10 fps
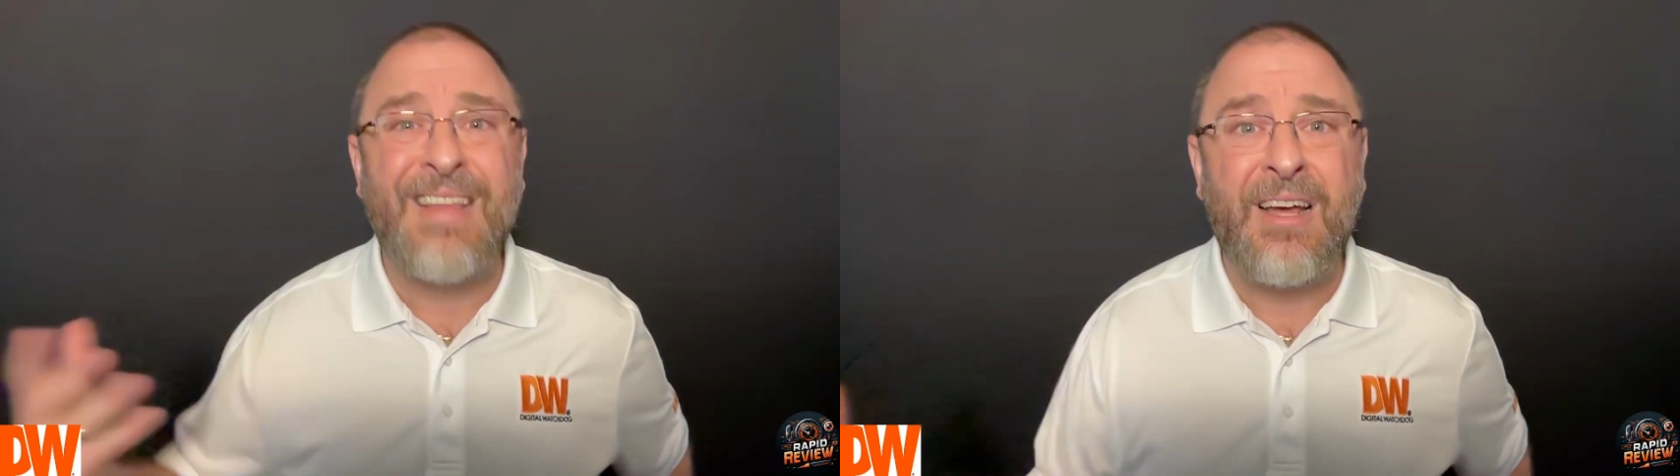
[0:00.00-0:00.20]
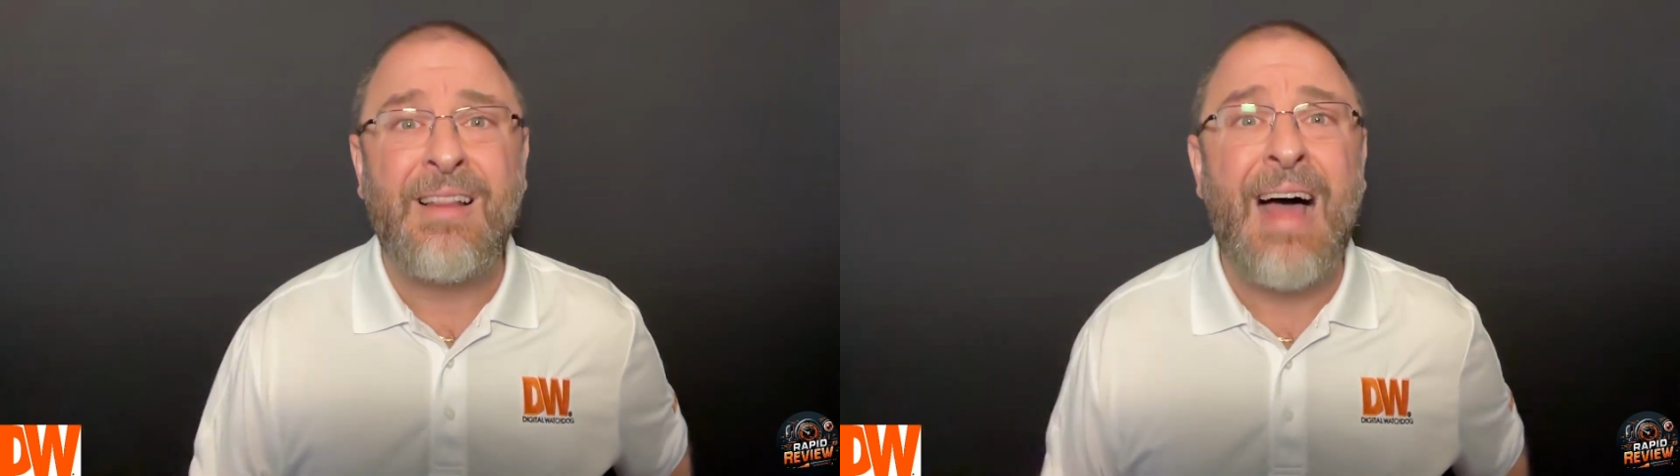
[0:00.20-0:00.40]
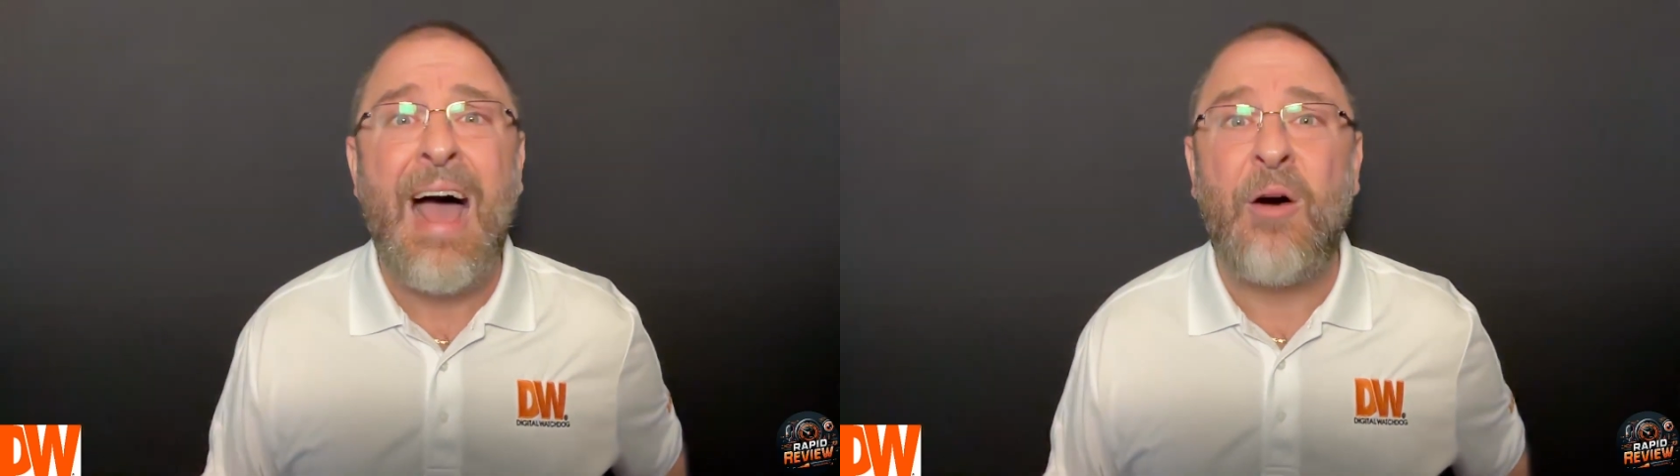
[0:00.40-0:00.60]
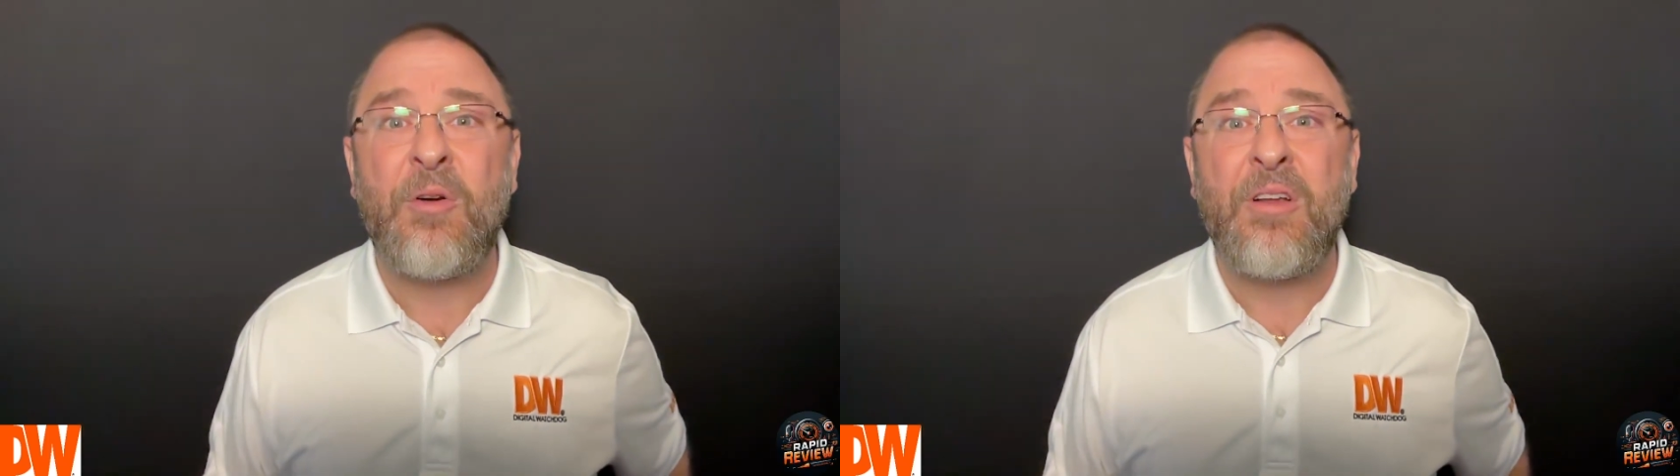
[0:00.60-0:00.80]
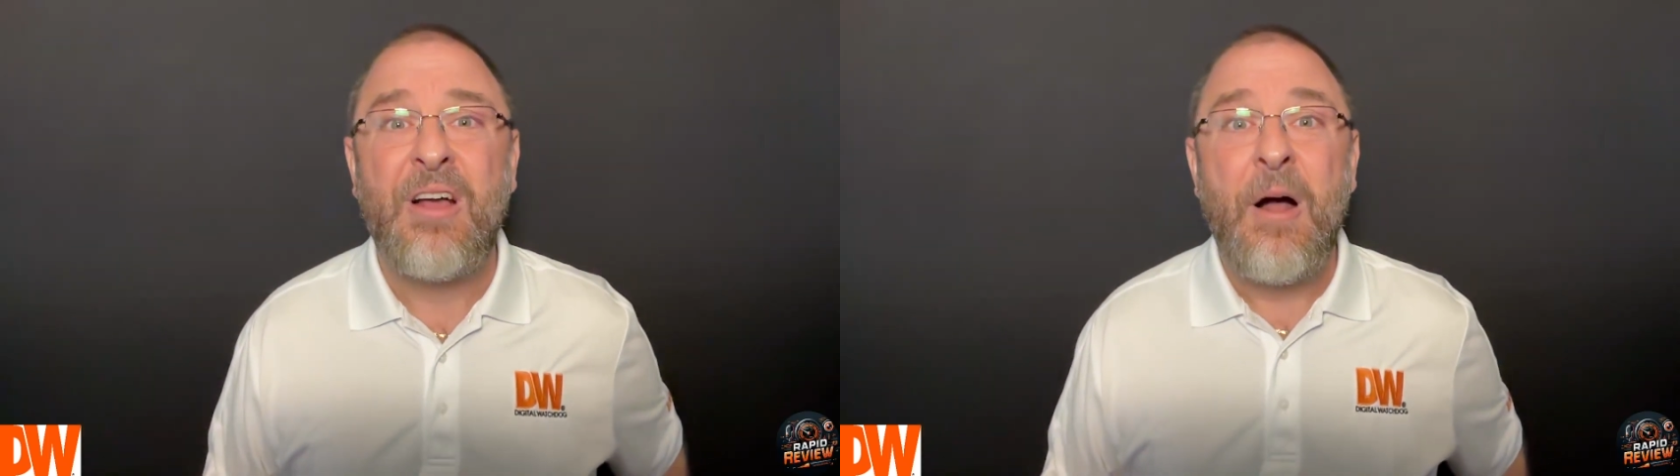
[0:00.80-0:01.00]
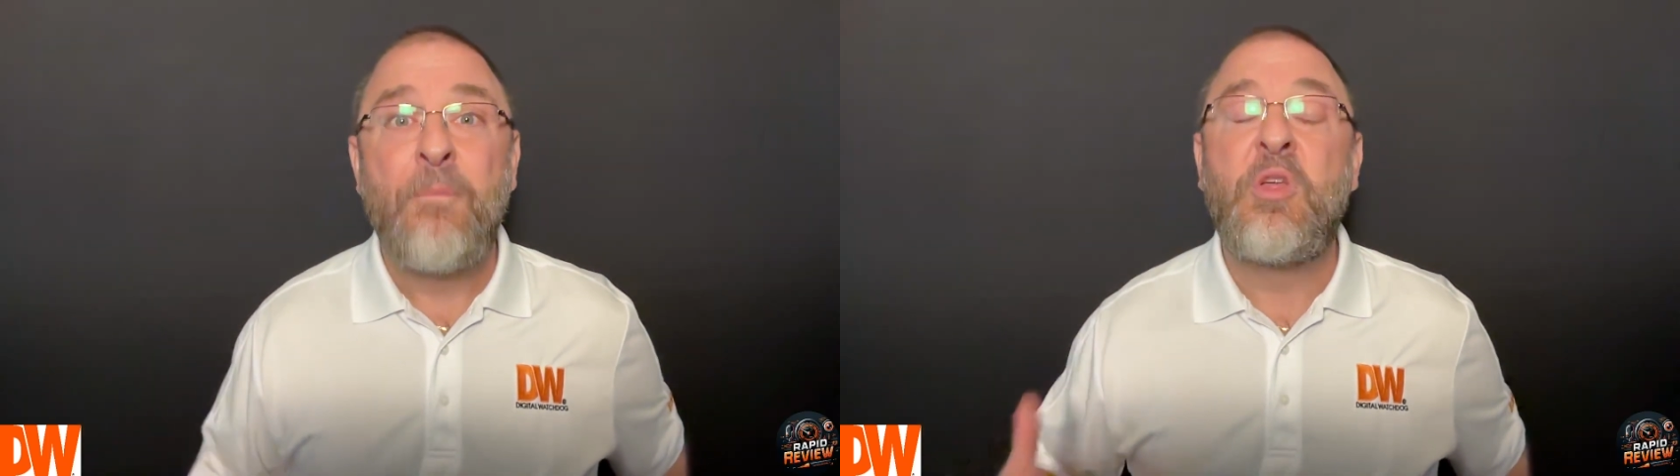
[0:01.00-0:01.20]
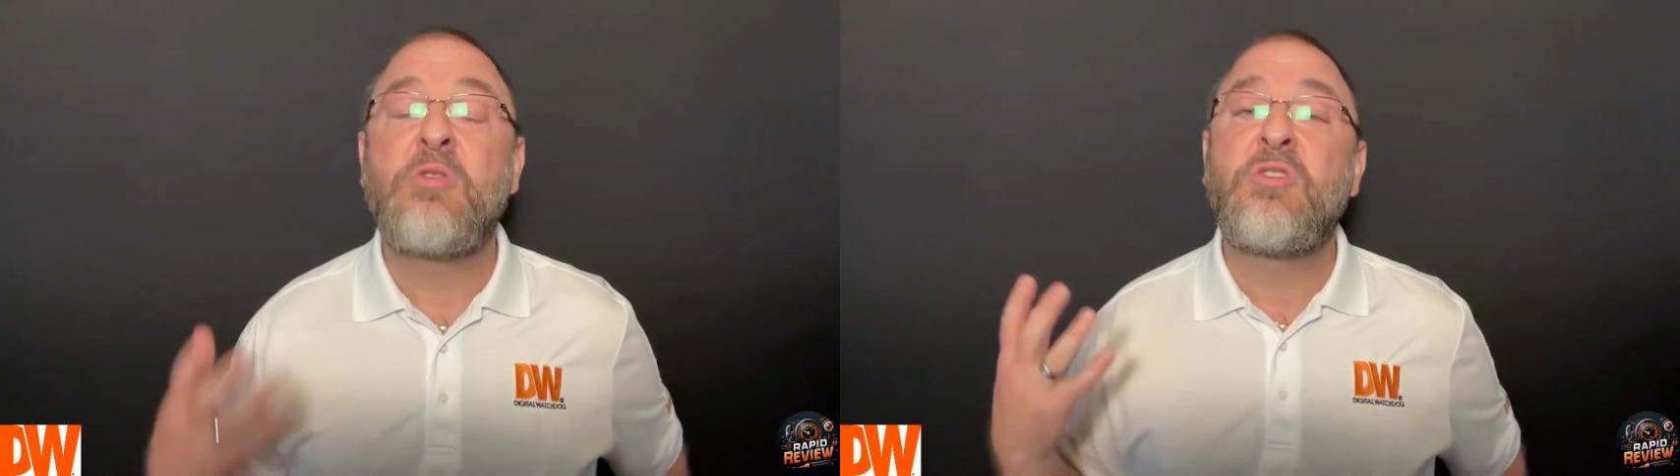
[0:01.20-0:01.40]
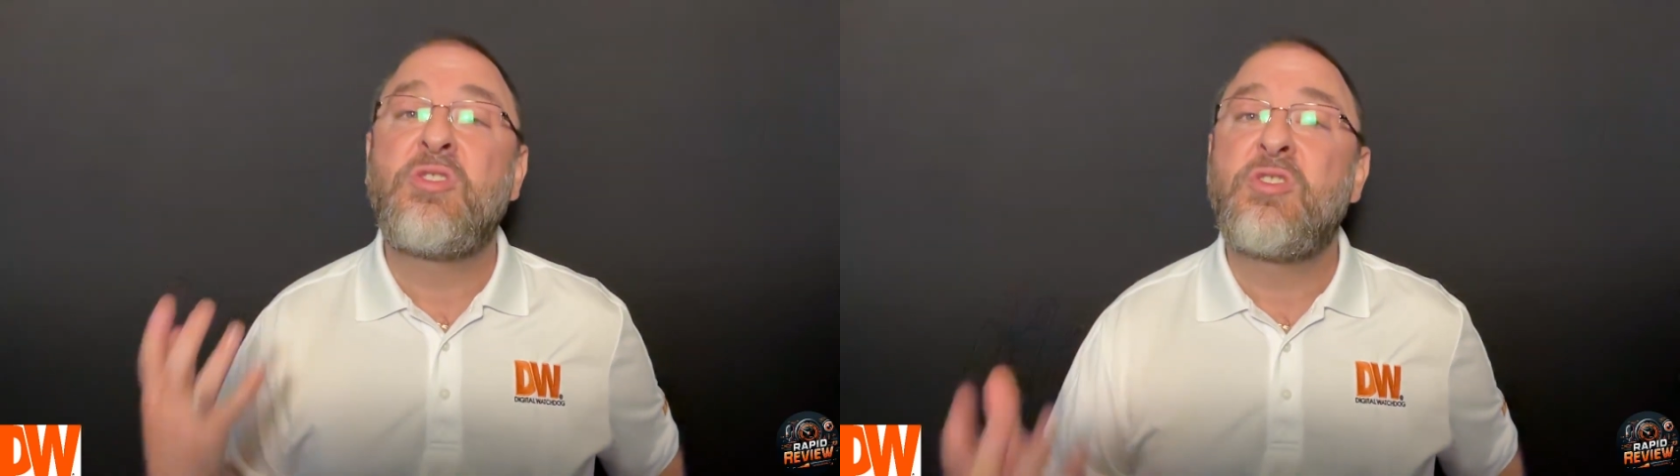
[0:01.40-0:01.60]
the cloud.
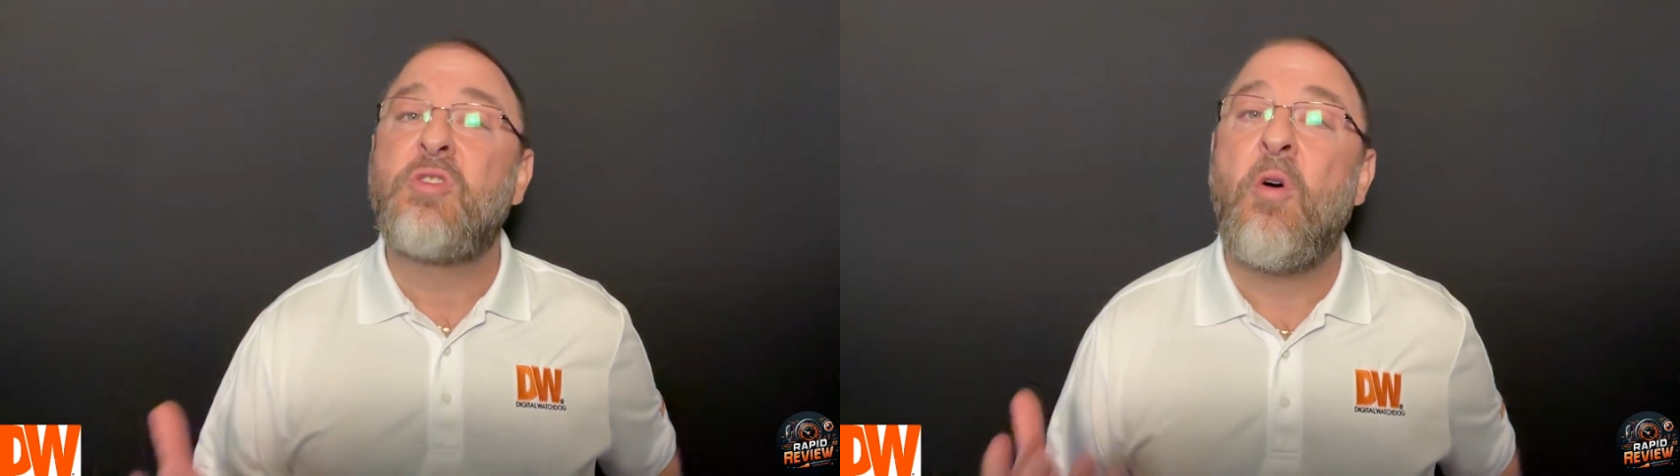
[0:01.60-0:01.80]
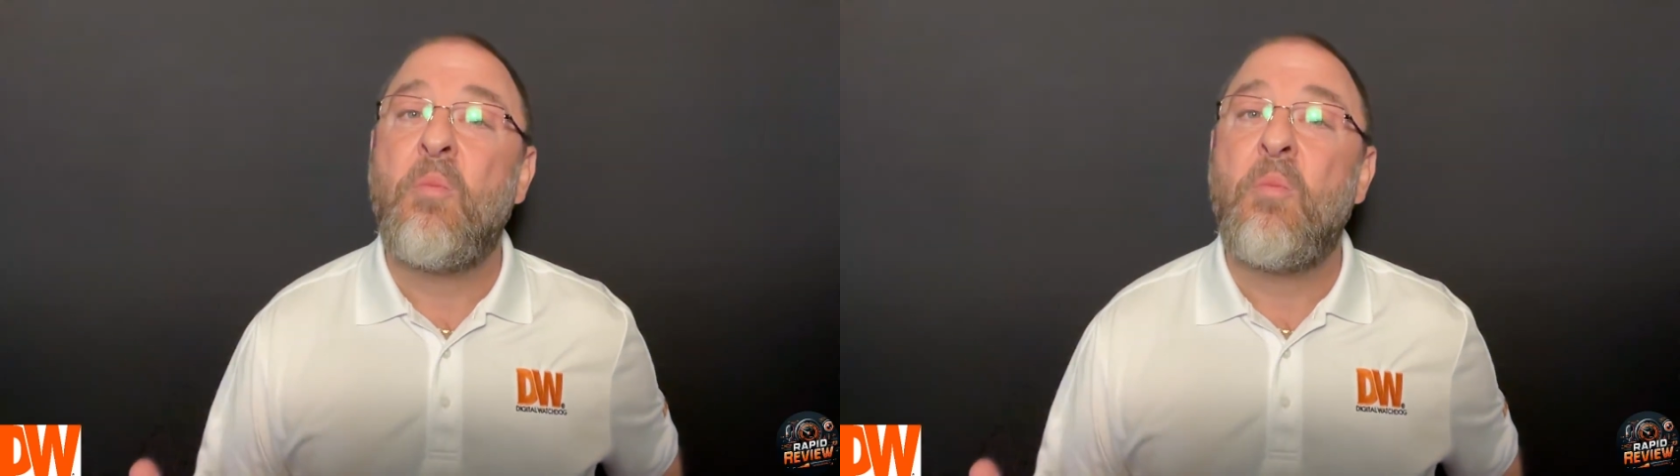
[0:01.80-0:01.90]
There's so